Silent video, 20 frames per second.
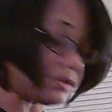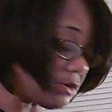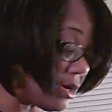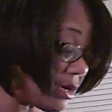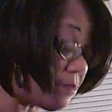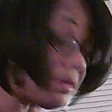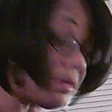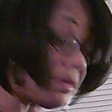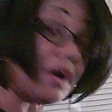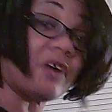So
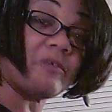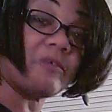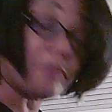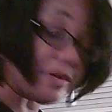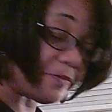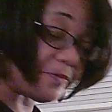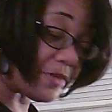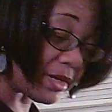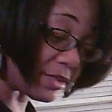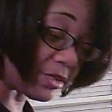I'm off my
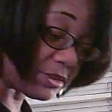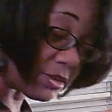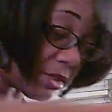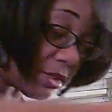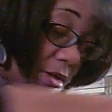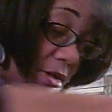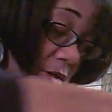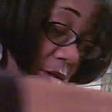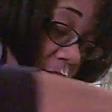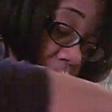fast,
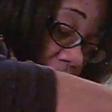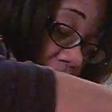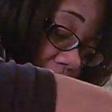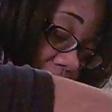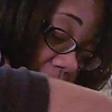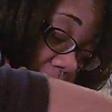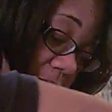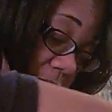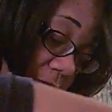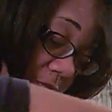y'all. I can
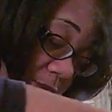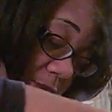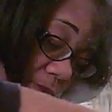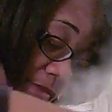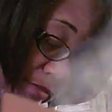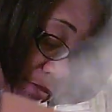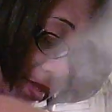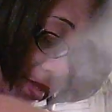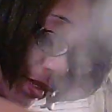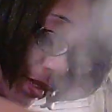eat. That's
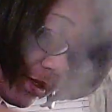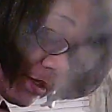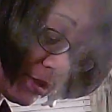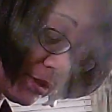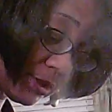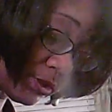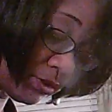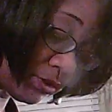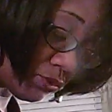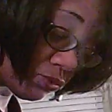why I'm making
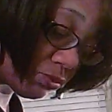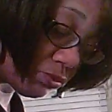this soup.